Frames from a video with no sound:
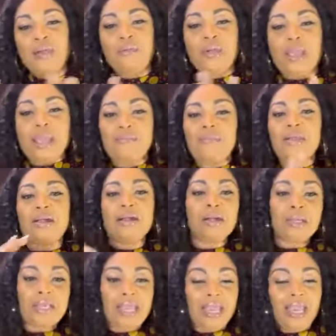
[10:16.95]
we can be
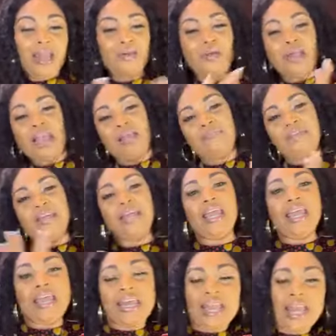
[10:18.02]
cooking, we can be
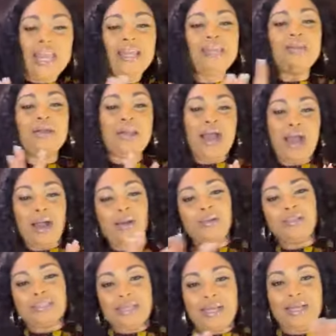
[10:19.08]
eating, you
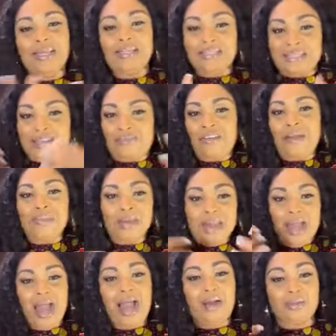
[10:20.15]
know. So this is a
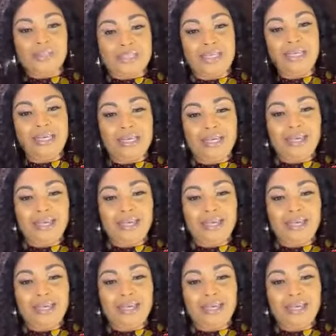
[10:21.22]
family house.